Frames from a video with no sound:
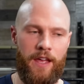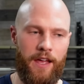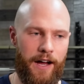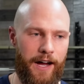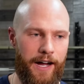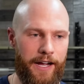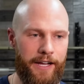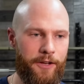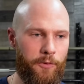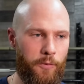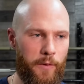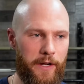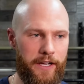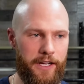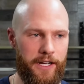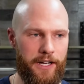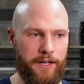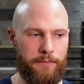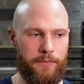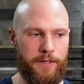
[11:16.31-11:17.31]
I can
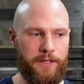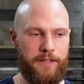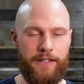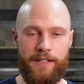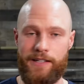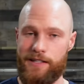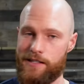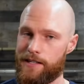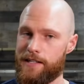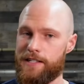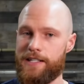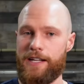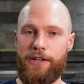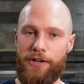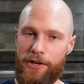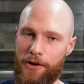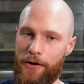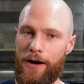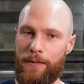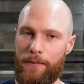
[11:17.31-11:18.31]
wake up, and since I
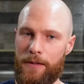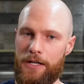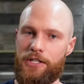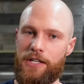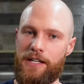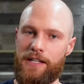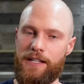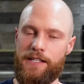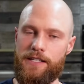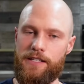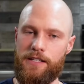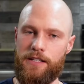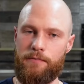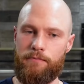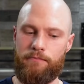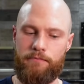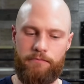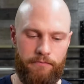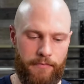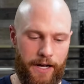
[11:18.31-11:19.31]
know how much I need sleep,
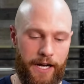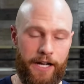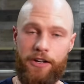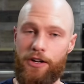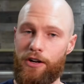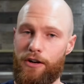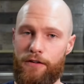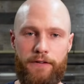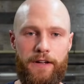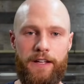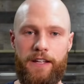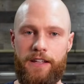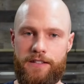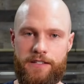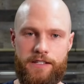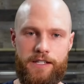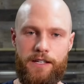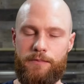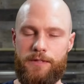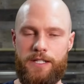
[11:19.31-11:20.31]
I know if I get
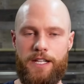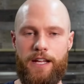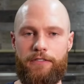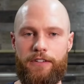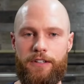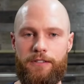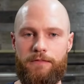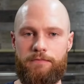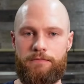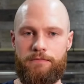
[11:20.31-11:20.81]
sub 7.